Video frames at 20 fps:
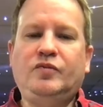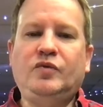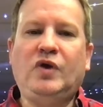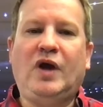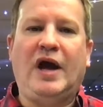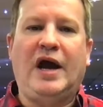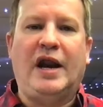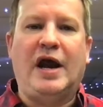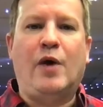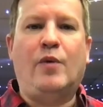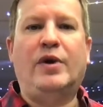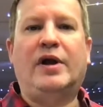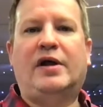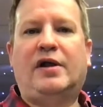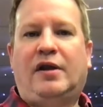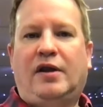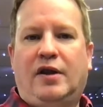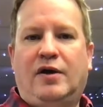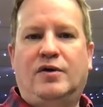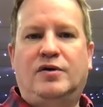And I want
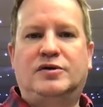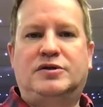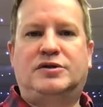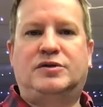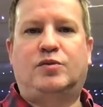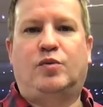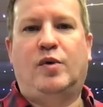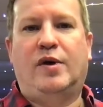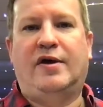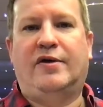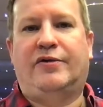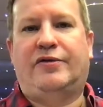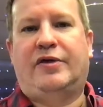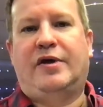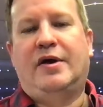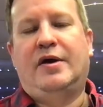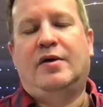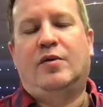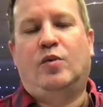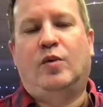to close with
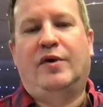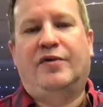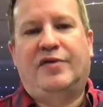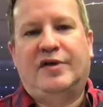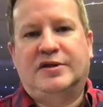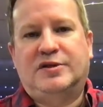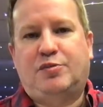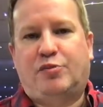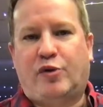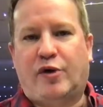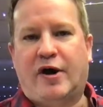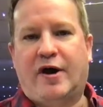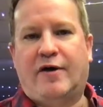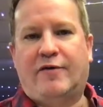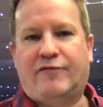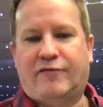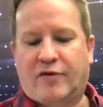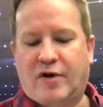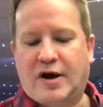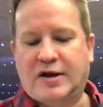this prayer
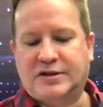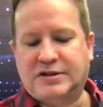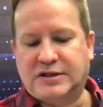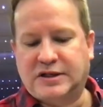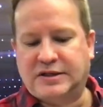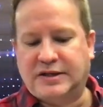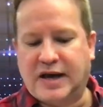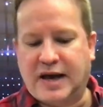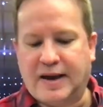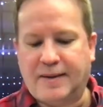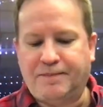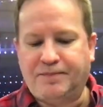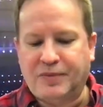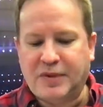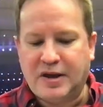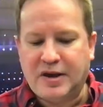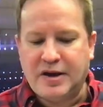for us today.